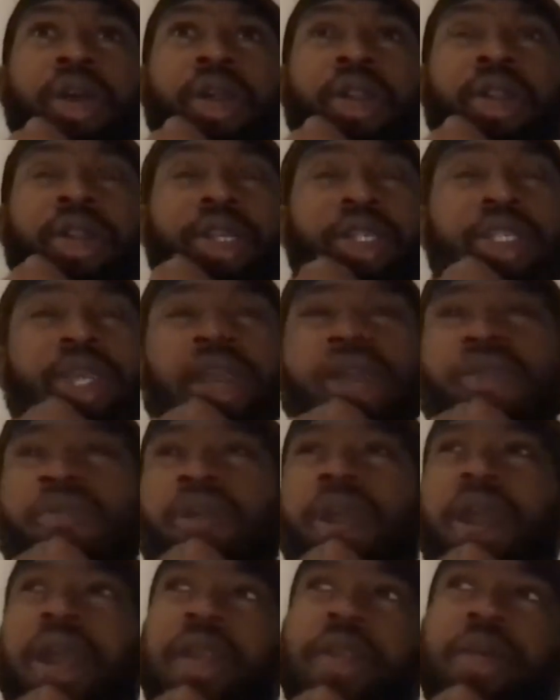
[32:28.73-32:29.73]
just like
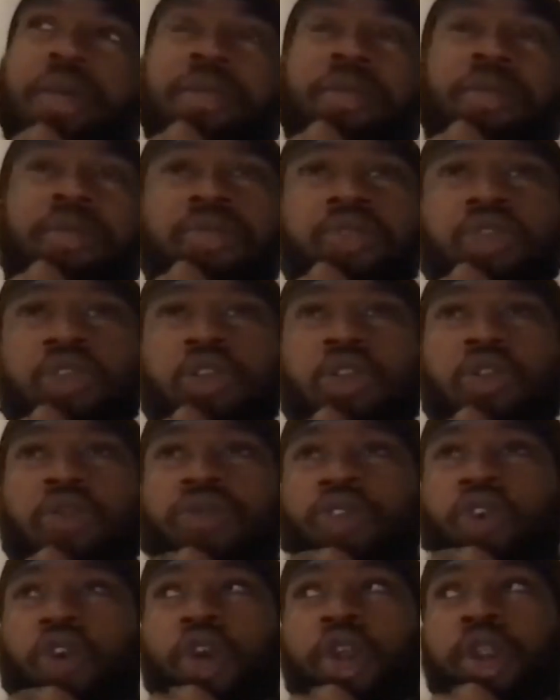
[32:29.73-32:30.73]
random sort
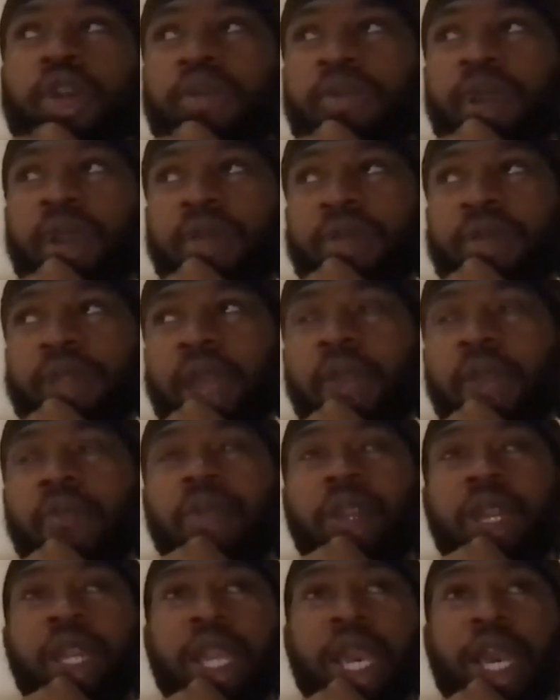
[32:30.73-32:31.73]
of dotted around. Like I
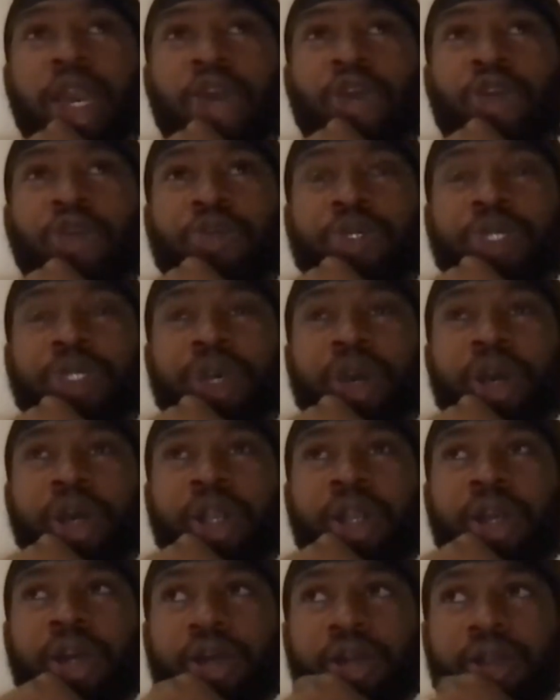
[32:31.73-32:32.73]
really like Hope
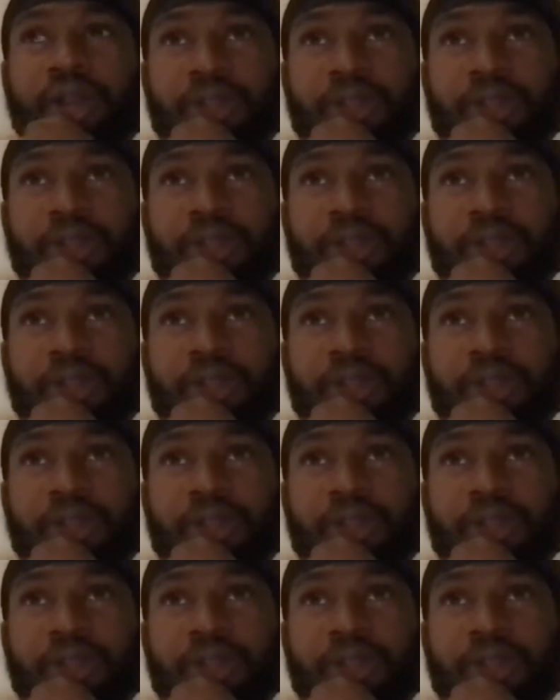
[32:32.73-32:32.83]
Tala.